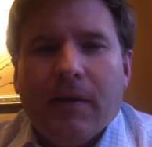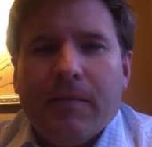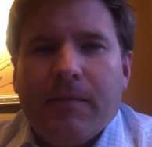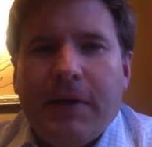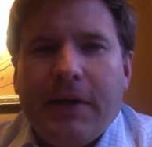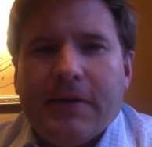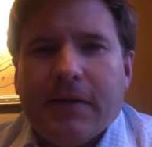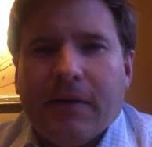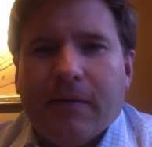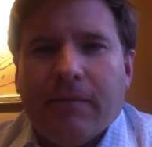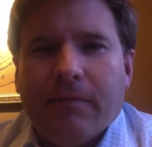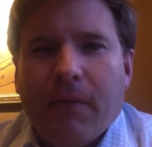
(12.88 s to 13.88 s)
piece
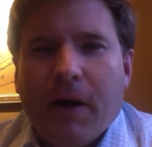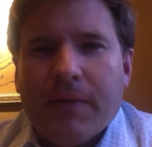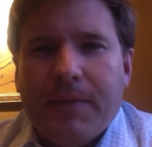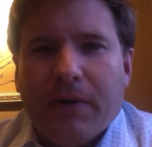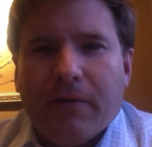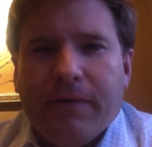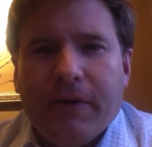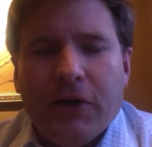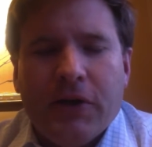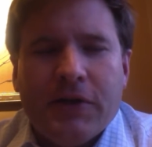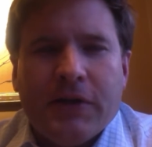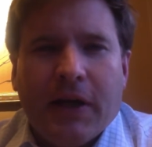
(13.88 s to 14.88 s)
of monumental
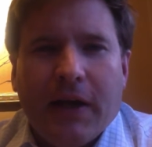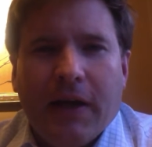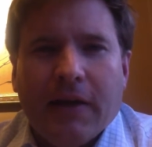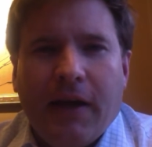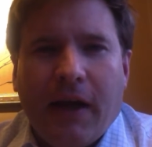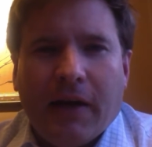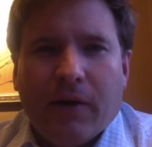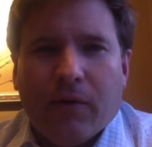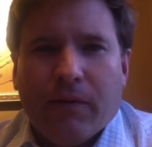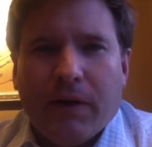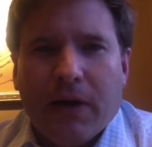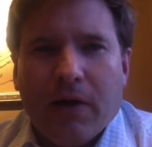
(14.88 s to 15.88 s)
footage and take another
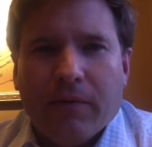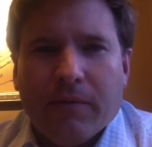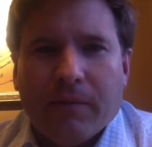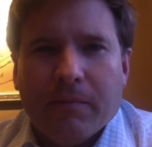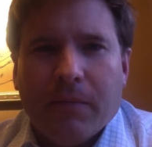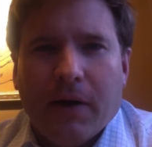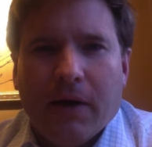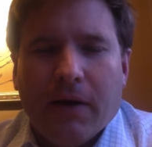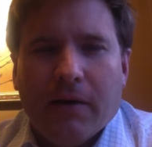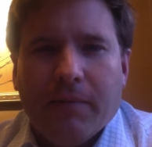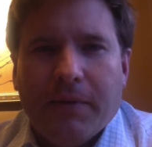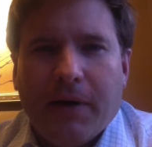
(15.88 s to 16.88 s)
video from
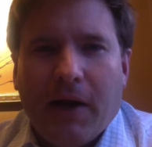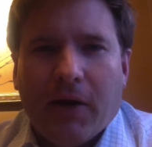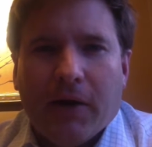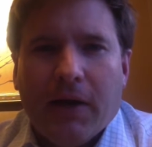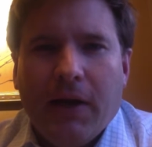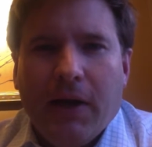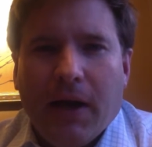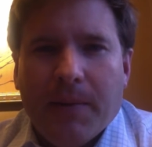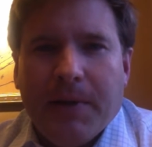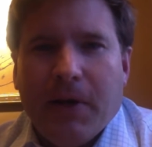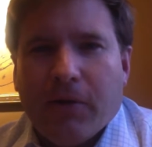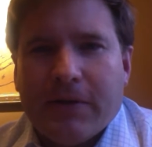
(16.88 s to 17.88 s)
Panera. I'm
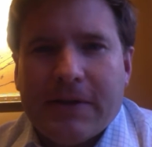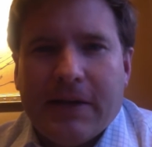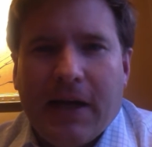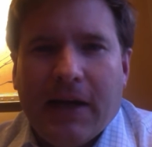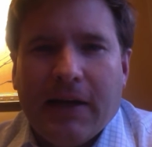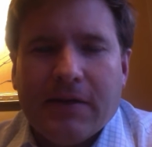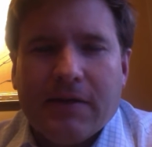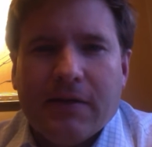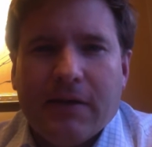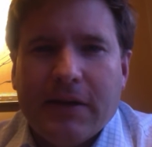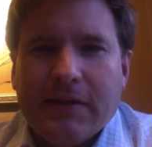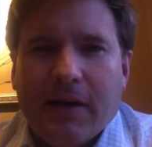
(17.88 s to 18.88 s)
here tonight,
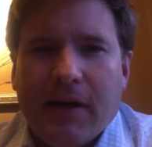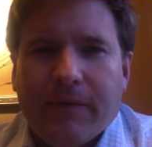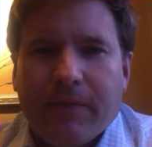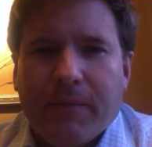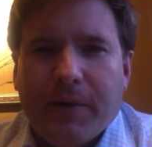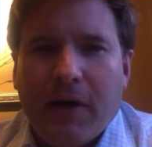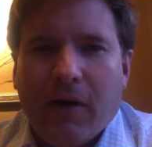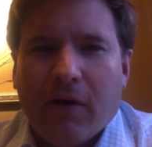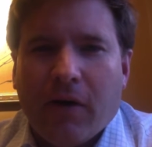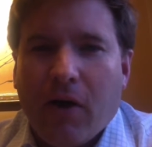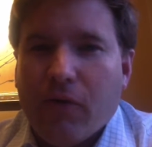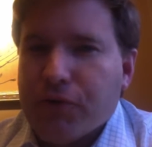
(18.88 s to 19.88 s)
this time from
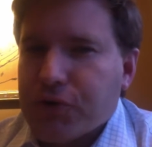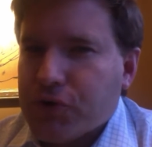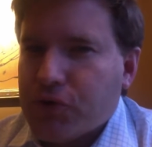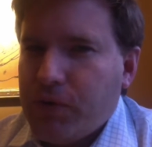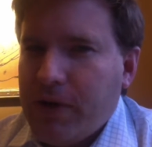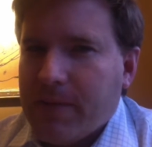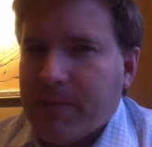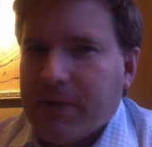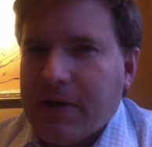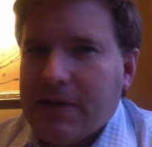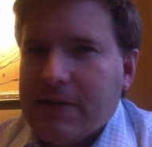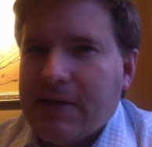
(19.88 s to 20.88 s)
Panera on the Strip
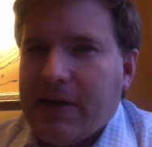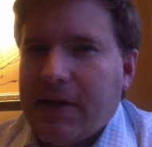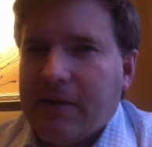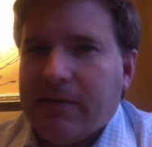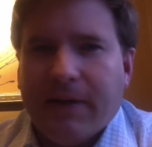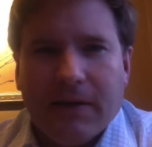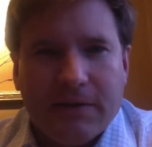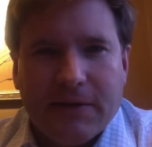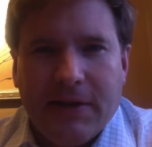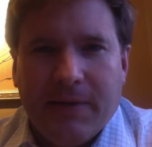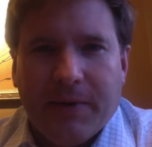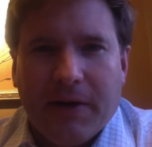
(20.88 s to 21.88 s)
instead of Fountain
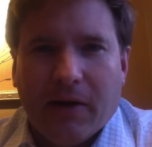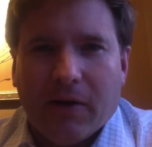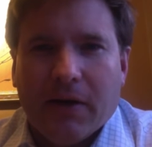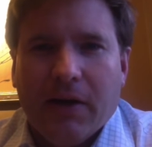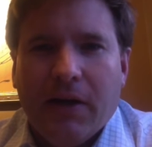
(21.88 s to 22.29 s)
City Panera,